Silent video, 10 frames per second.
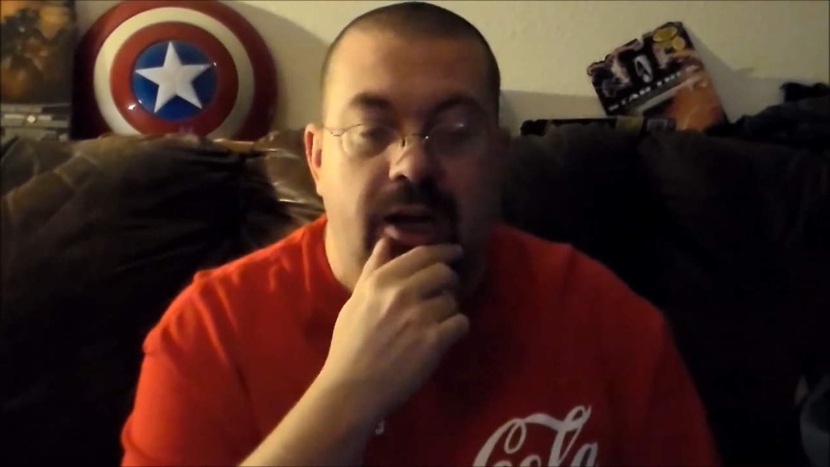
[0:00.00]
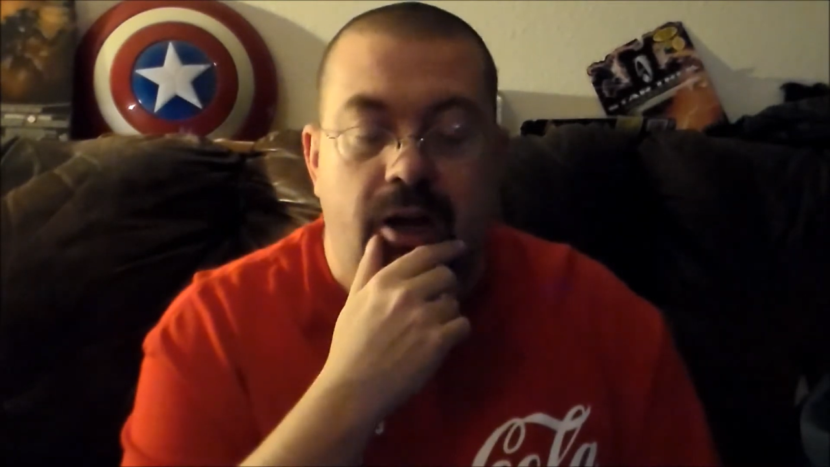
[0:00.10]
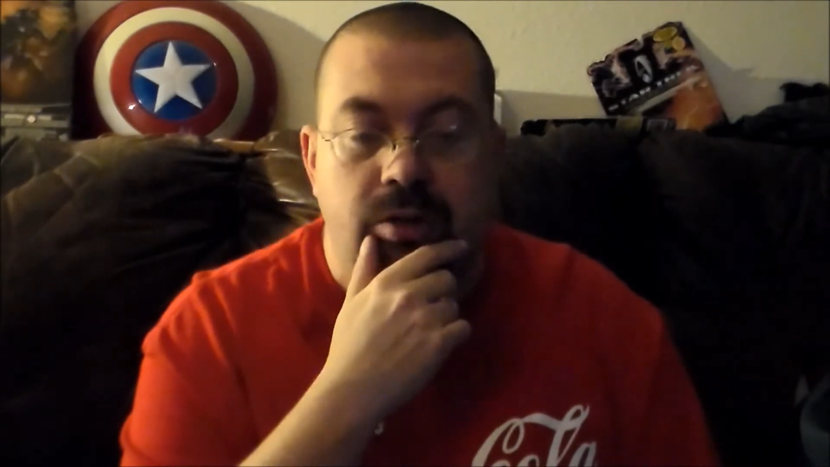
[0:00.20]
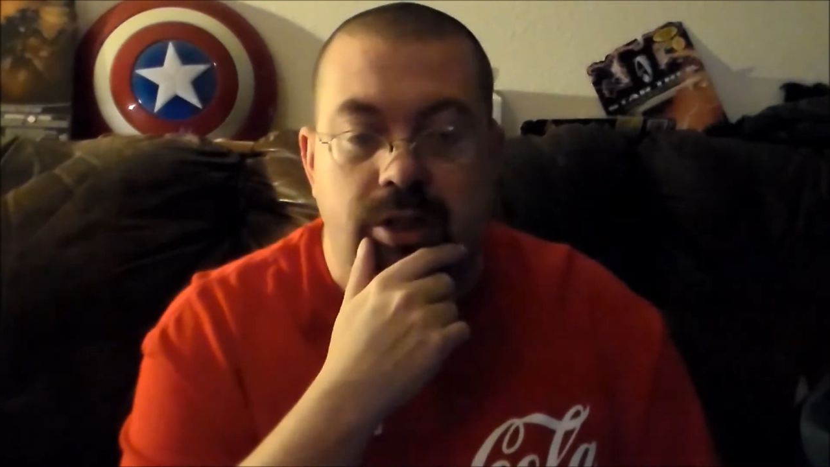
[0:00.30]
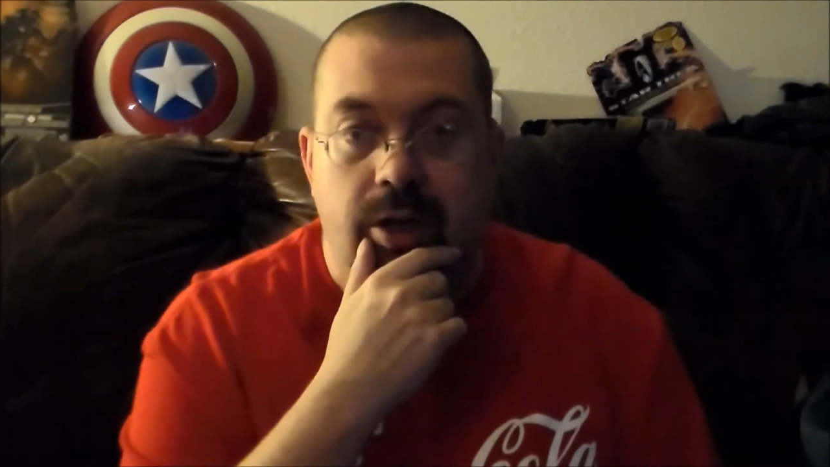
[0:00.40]

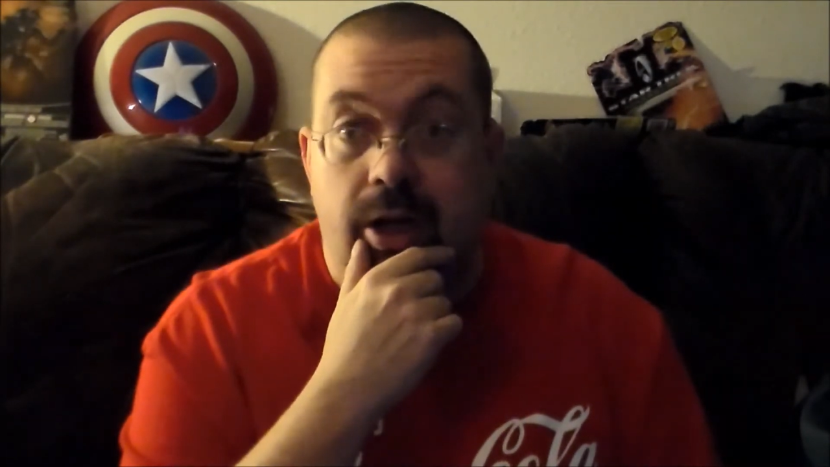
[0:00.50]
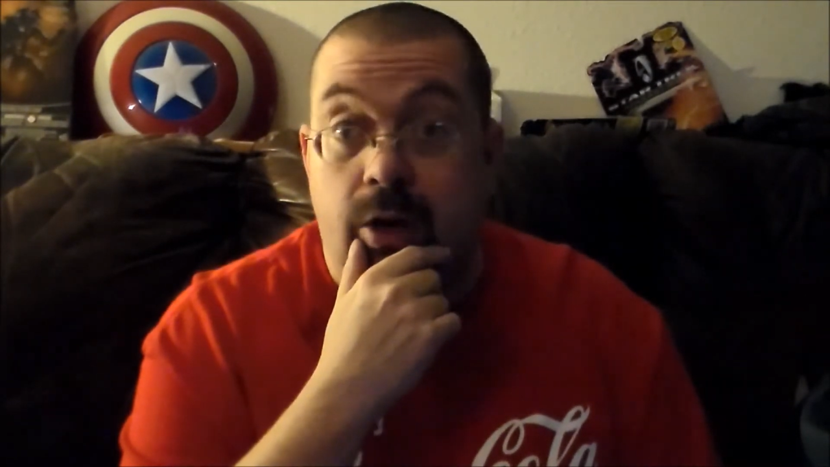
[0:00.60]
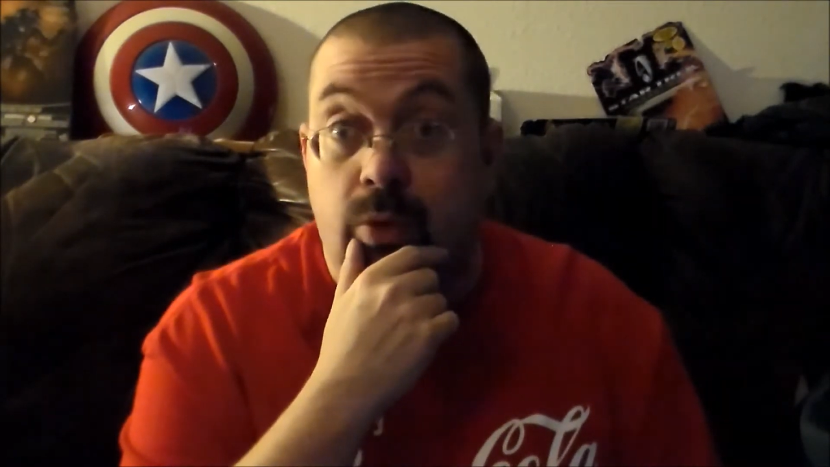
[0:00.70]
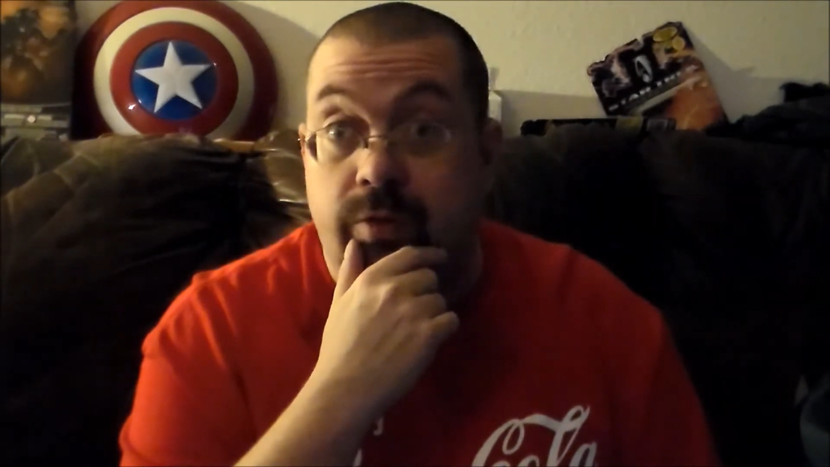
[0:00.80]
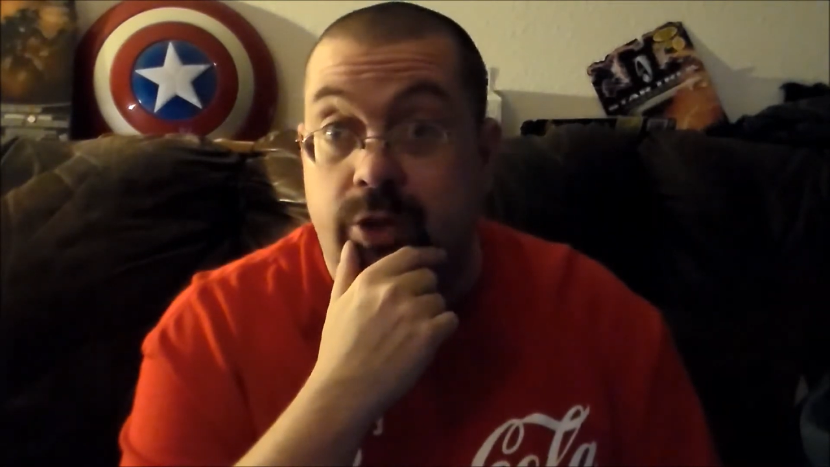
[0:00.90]
out
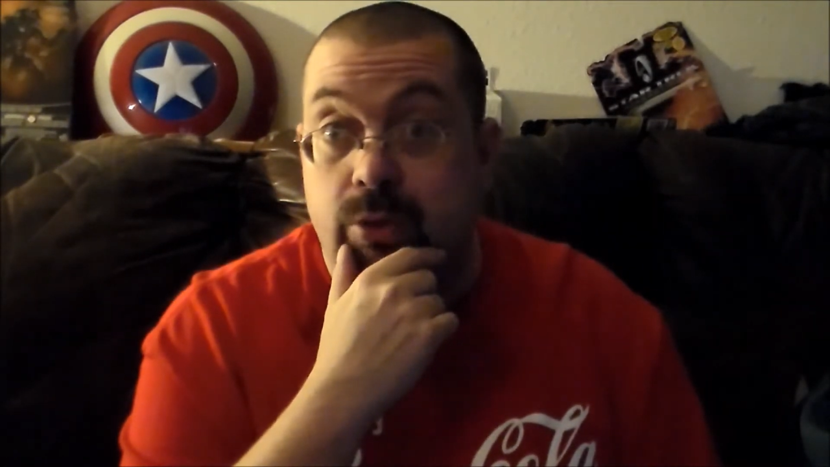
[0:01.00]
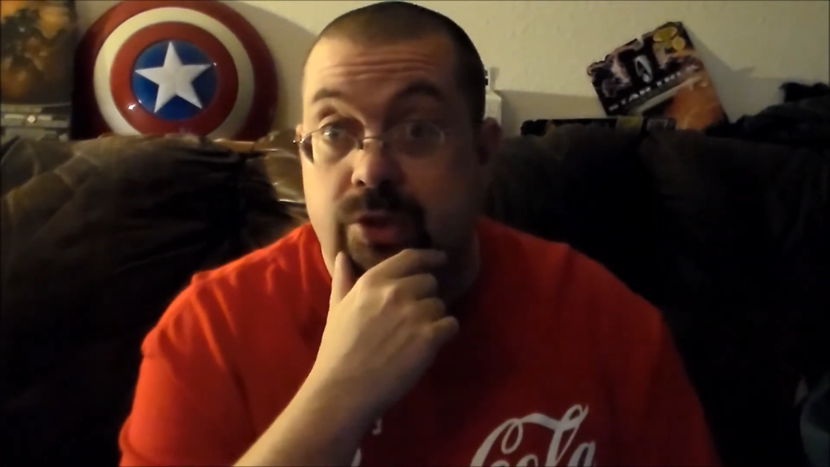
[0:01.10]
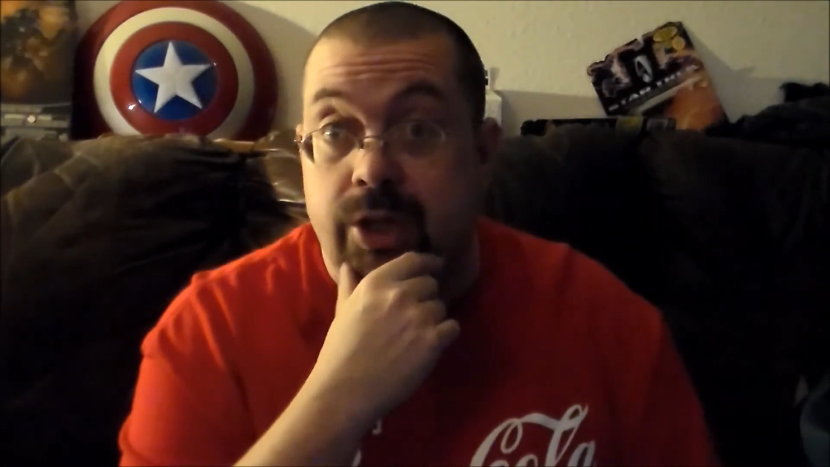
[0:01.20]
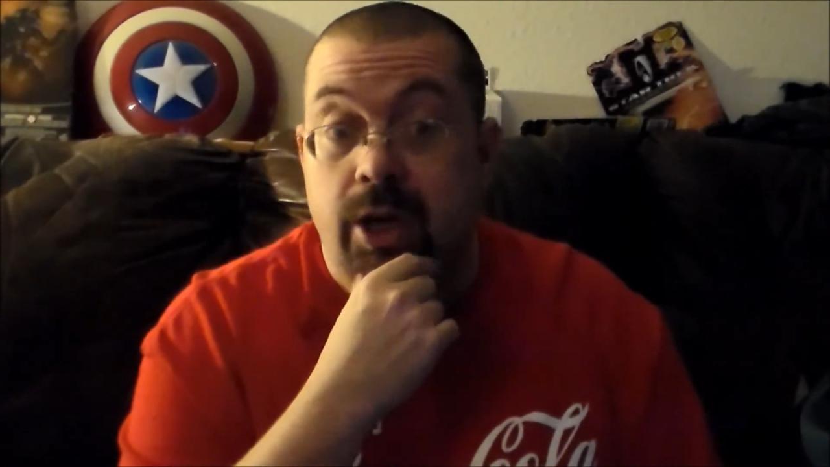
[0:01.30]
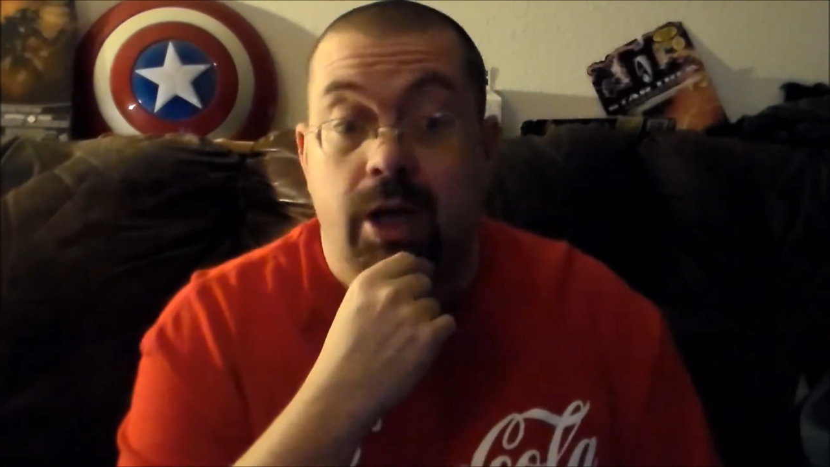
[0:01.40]
uh,
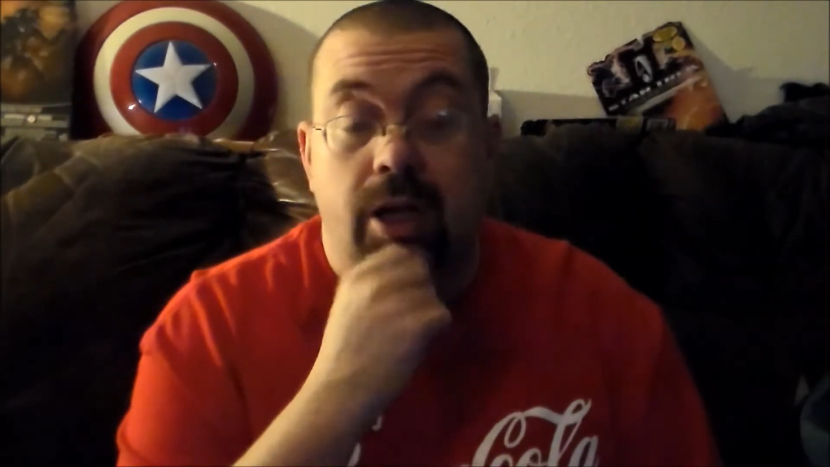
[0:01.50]
reviews